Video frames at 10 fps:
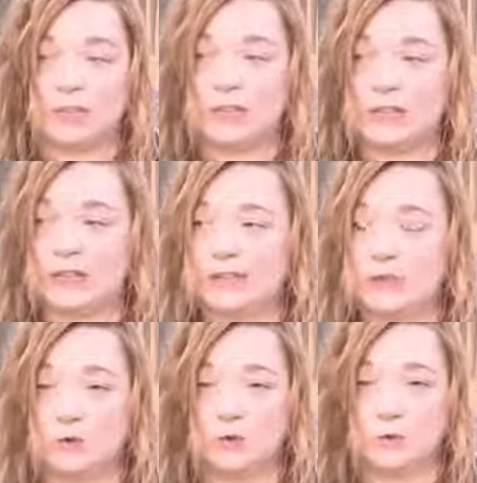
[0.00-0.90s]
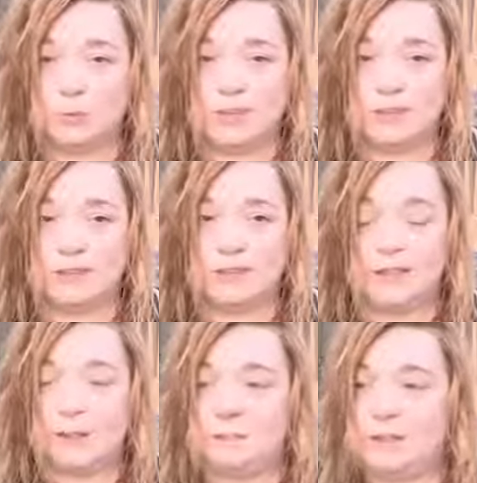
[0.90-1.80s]
like to go new places
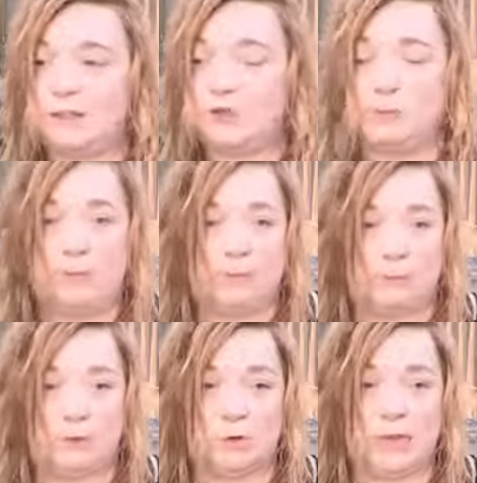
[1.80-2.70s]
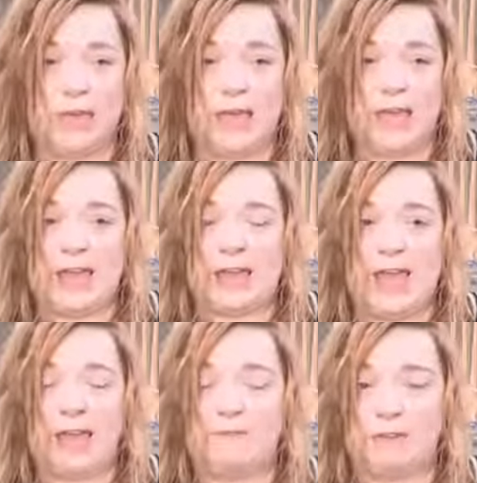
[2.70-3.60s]
and meet new people and
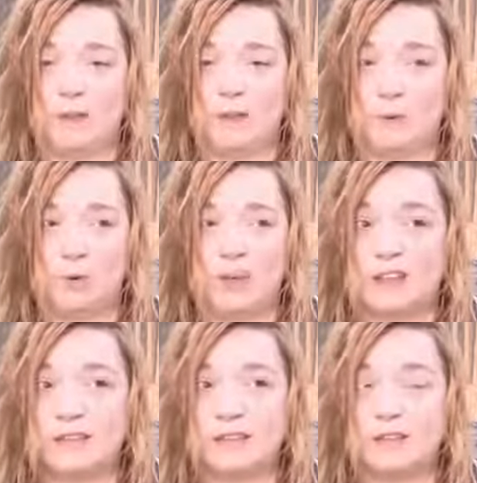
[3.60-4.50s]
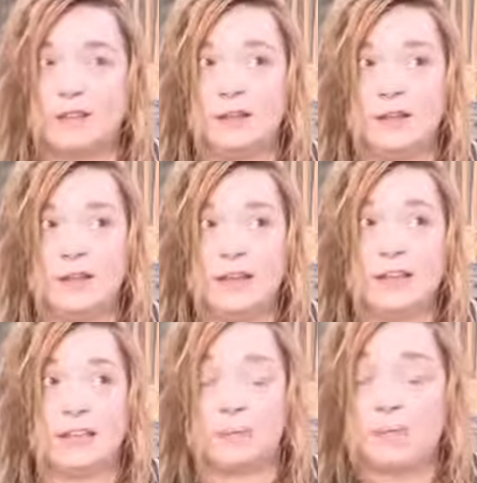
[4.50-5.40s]
have very present
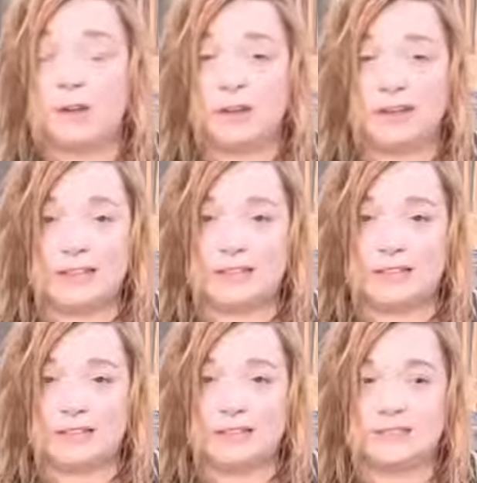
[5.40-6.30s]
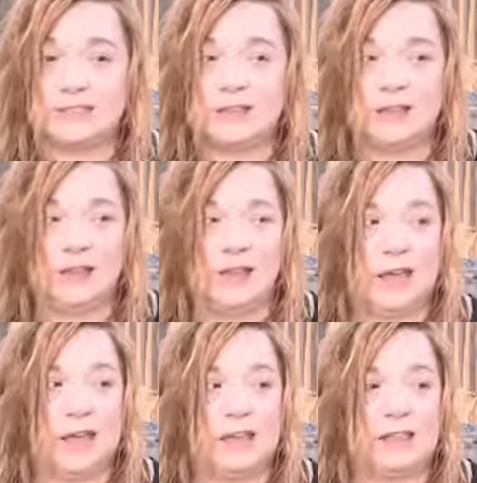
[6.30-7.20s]
experiences,
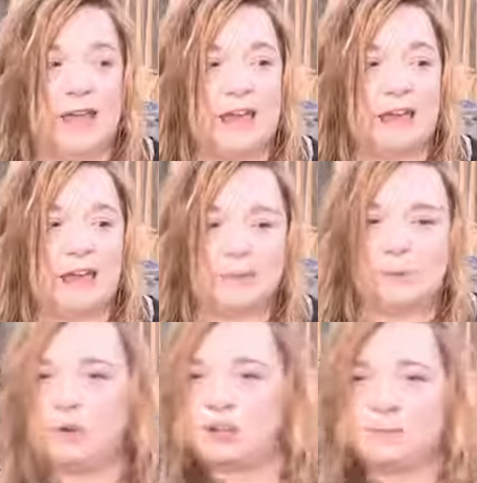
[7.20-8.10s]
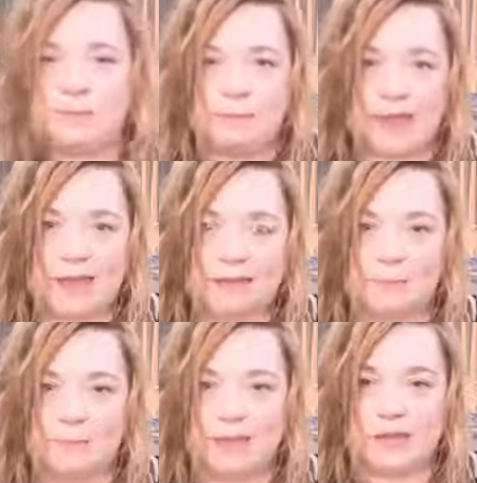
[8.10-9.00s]
and that kind of puts me back
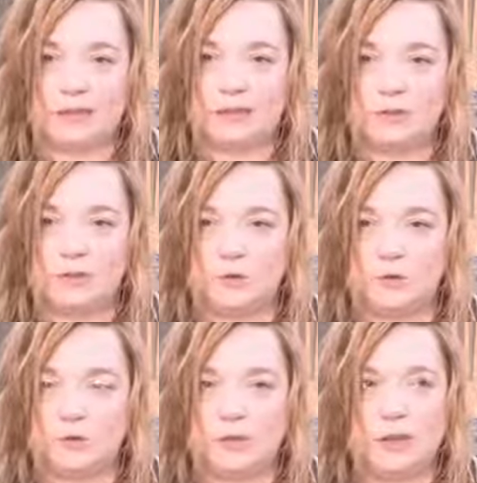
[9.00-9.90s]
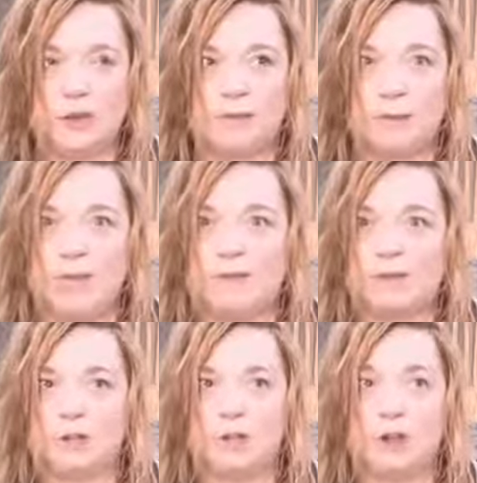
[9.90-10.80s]
into, if I'm
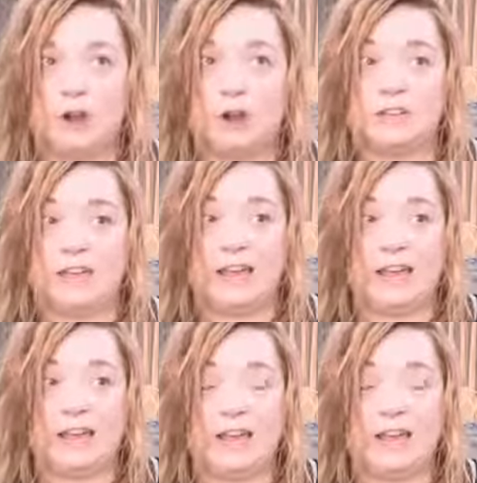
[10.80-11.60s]
having a really hard day,